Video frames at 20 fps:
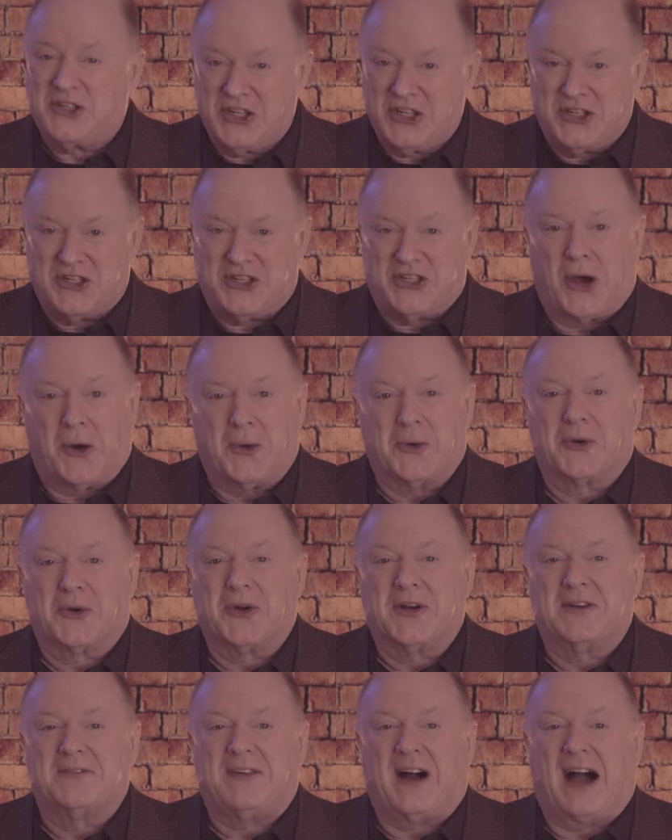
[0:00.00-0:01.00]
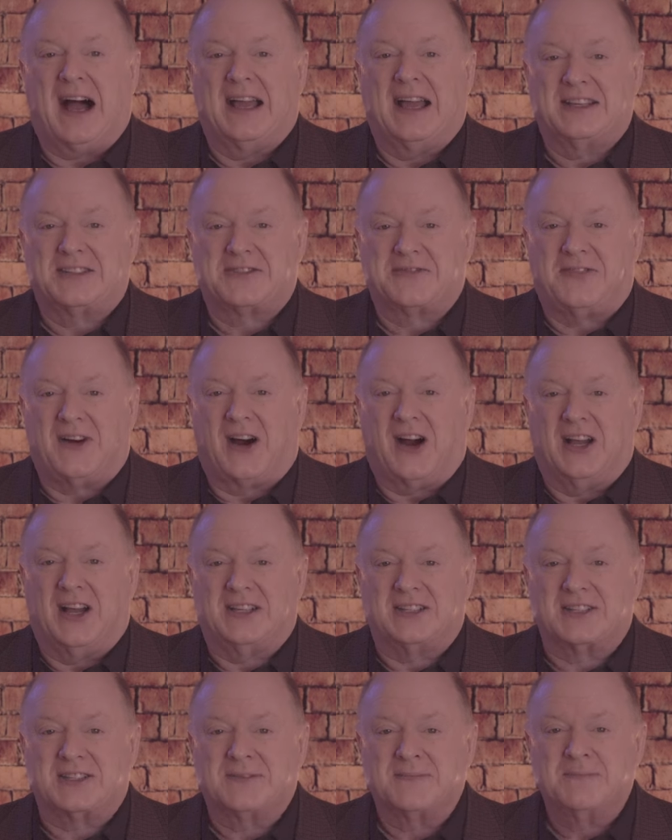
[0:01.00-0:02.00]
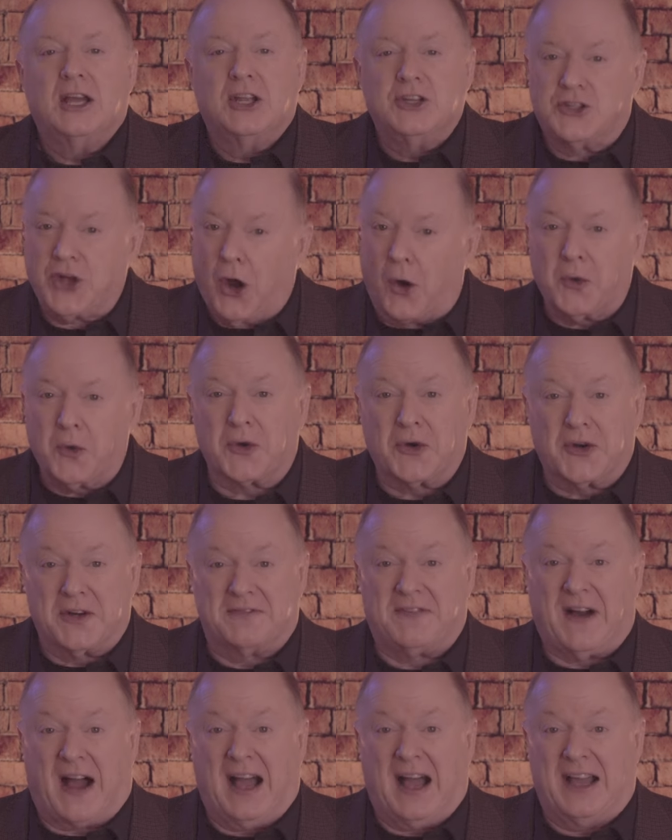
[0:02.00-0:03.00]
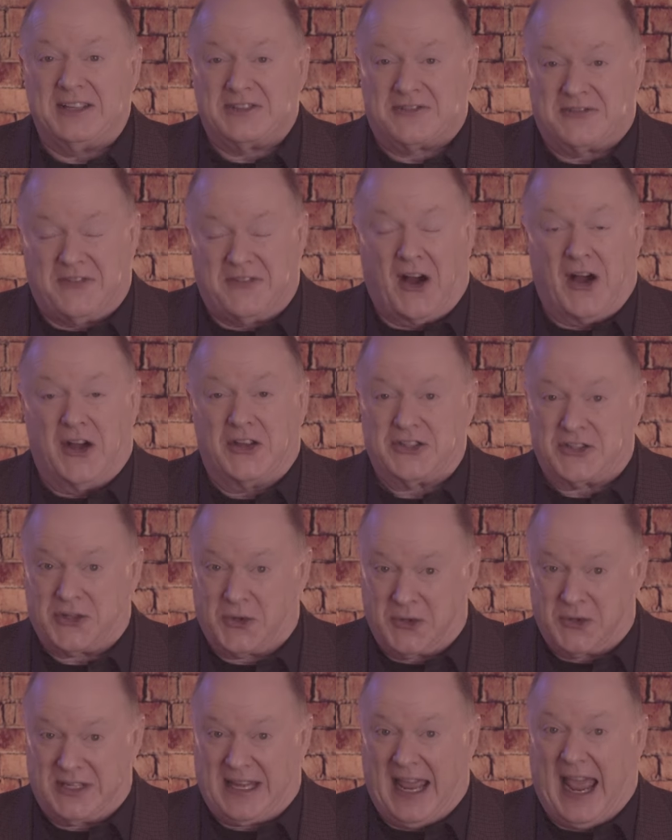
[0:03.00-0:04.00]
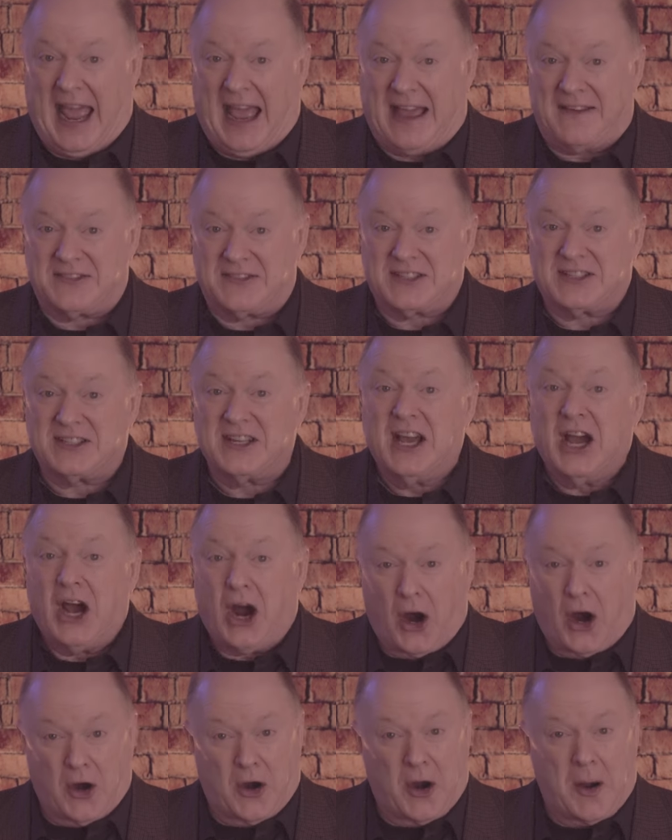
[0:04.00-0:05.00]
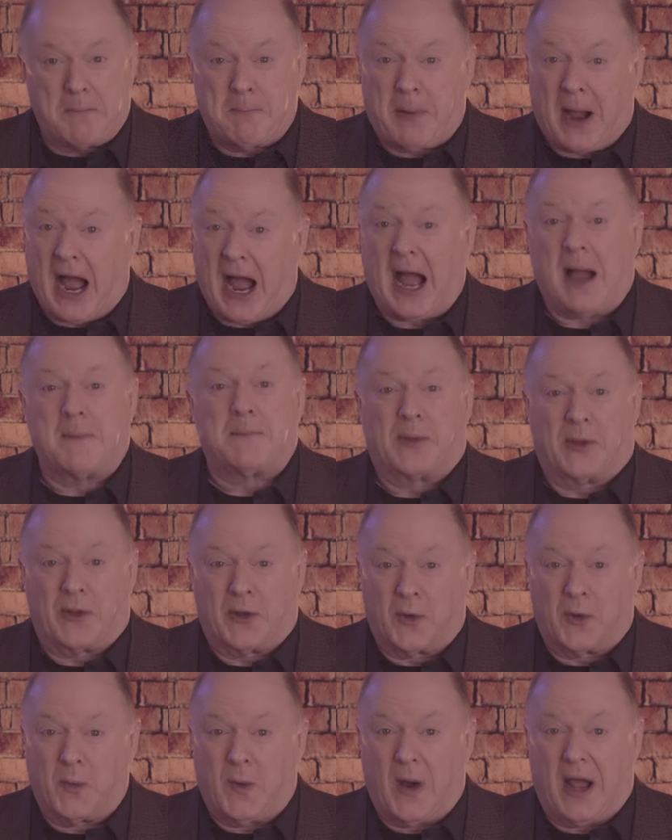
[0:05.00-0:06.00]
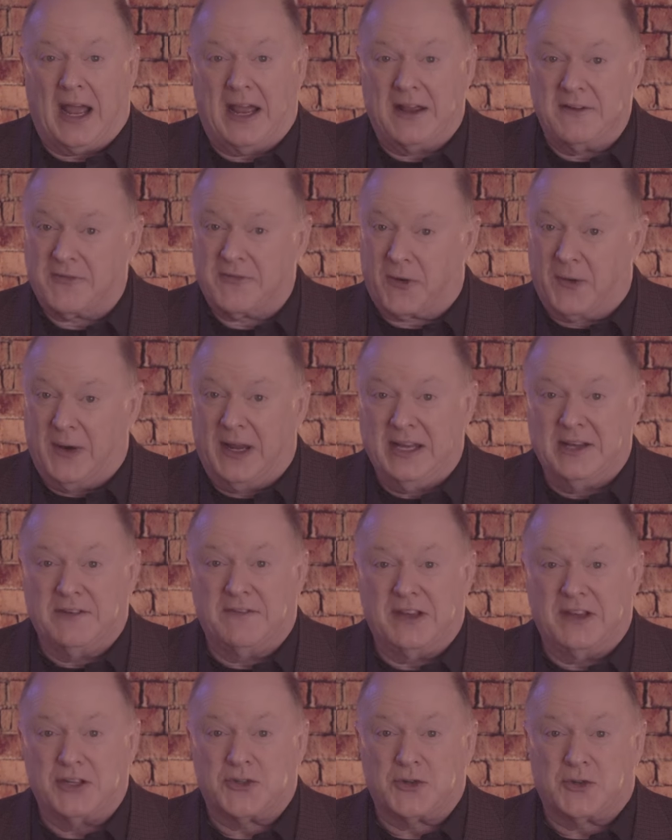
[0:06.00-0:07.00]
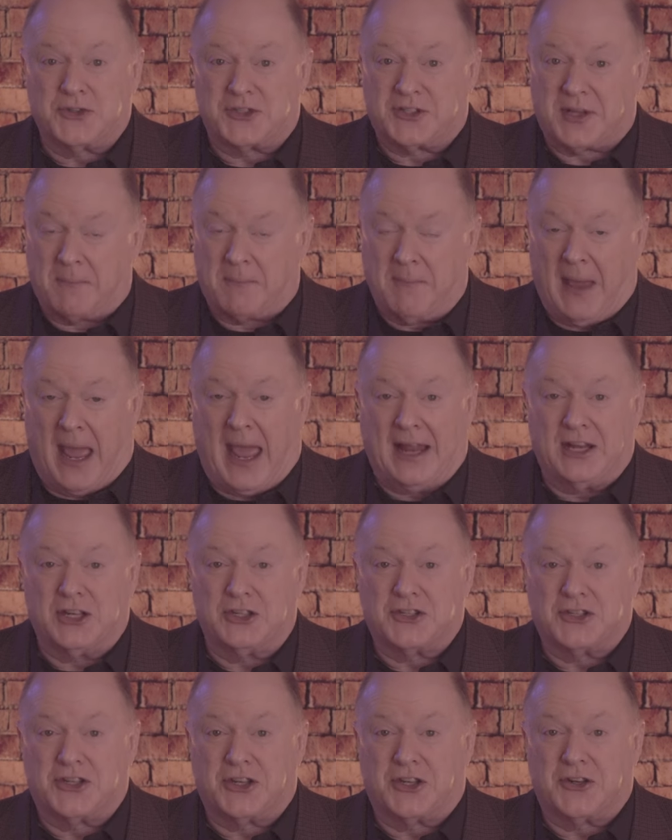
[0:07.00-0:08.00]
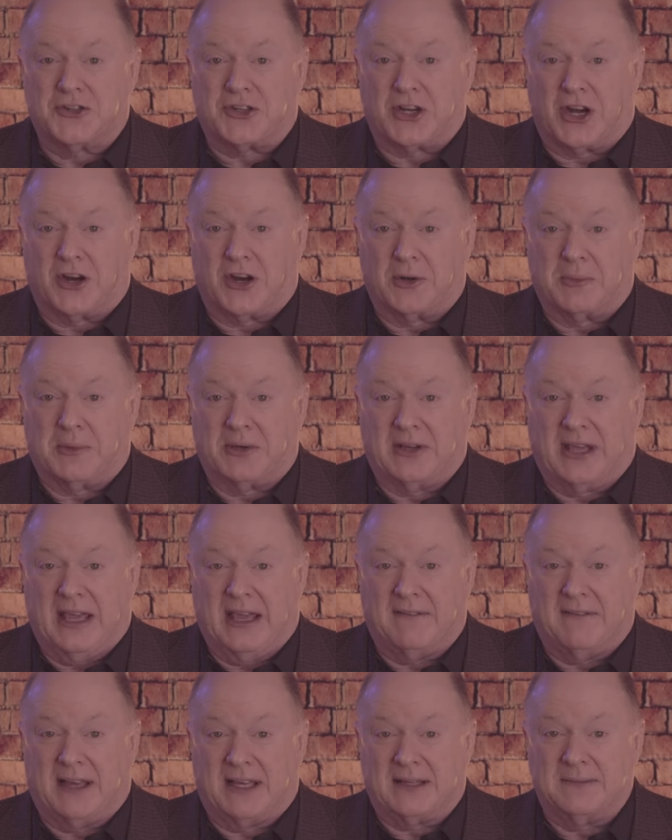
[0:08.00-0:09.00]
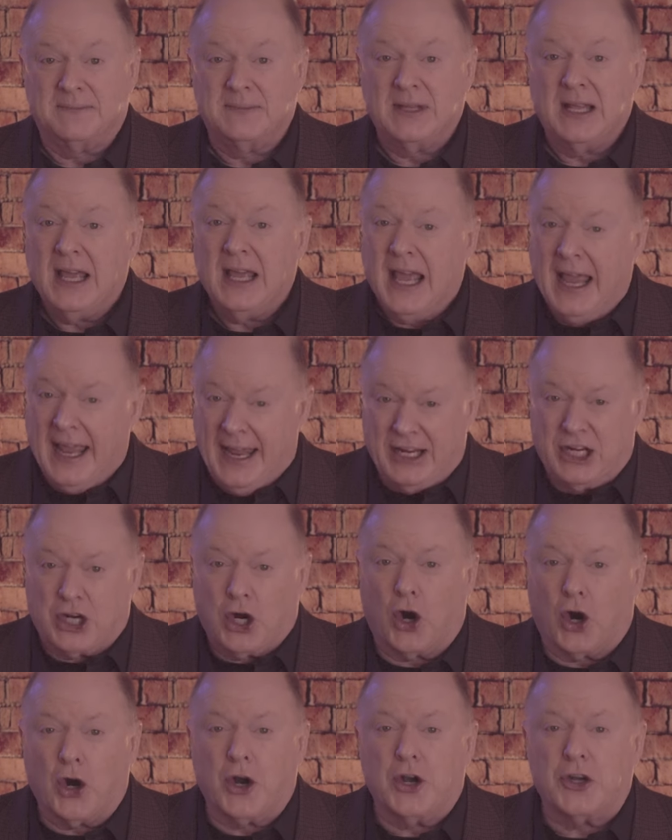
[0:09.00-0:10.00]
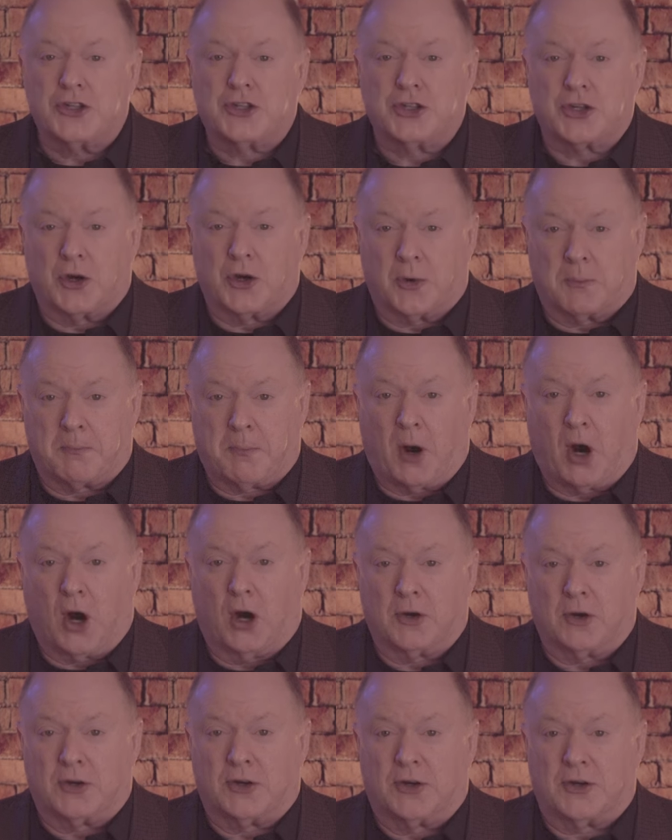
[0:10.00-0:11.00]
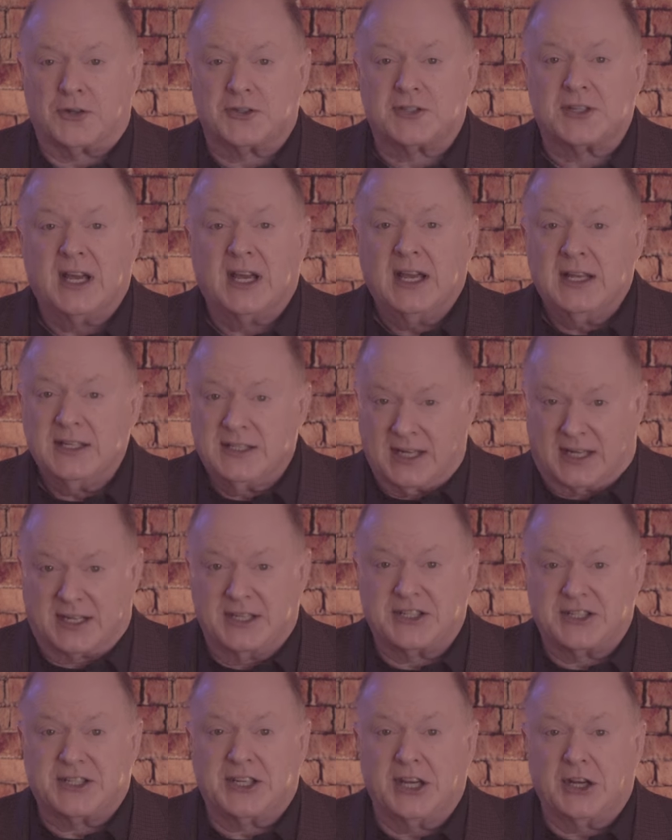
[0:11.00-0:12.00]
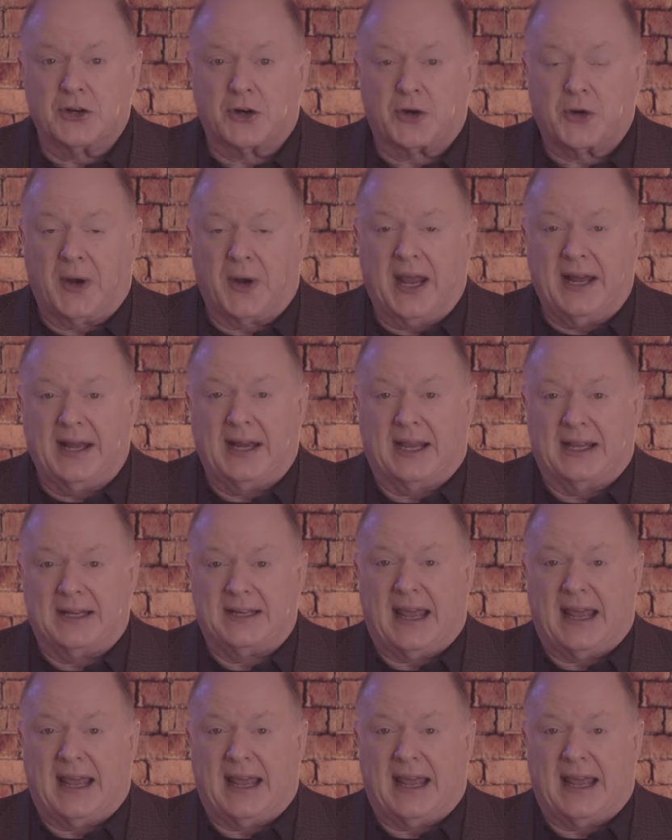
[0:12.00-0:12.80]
to donor advised funds. Donor advised funds, or DAFs, are a popular way for individuals to manage their charitable giving. Encourage your partners to consider creating a